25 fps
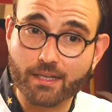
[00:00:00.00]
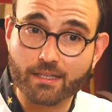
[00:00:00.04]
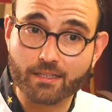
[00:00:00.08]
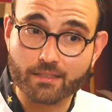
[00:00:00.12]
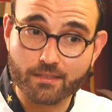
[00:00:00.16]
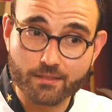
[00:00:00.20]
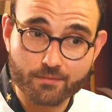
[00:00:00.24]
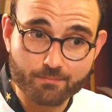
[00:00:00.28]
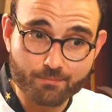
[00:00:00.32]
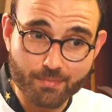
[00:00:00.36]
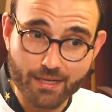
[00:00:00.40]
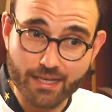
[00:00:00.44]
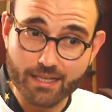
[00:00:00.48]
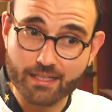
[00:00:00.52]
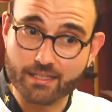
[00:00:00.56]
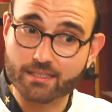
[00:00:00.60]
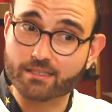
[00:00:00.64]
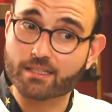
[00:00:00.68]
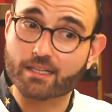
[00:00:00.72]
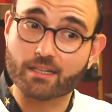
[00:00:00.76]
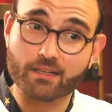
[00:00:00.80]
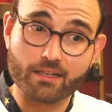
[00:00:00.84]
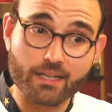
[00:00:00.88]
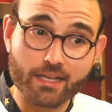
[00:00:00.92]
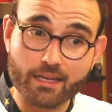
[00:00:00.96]
space
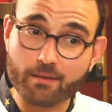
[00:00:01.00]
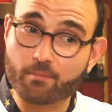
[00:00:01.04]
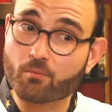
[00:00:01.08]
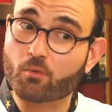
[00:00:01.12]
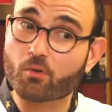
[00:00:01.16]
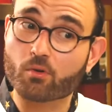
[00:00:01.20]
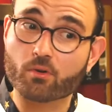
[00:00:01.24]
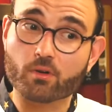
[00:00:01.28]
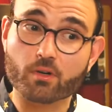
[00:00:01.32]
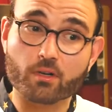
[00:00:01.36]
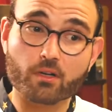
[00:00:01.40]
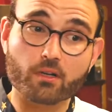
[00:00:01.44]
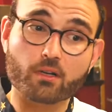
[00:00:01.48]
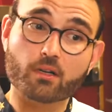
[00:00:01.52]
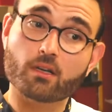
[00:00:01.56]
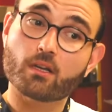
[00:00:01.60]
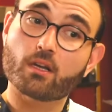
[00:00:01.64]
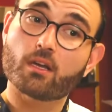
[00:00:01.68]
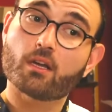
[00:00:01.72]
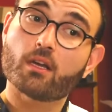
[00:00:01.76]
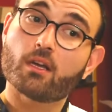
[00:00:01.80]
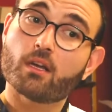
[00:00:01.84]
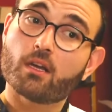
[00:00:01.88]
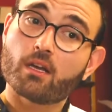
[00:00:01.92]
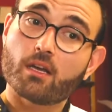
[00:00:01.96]
and labor,
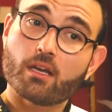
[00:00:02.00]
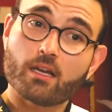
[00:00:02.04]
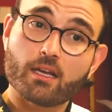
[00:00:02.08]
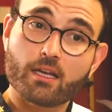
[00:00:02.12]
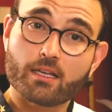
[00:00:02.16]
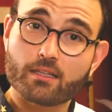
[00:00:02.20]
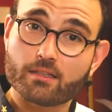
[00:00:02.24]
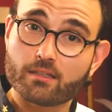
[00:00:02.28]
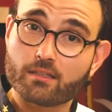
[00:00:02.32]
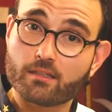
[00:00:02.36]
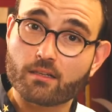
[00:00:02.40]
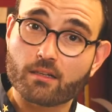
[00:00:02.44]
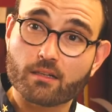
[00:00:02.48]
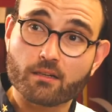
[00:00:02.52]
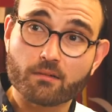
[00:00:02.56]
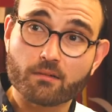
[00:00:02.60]
and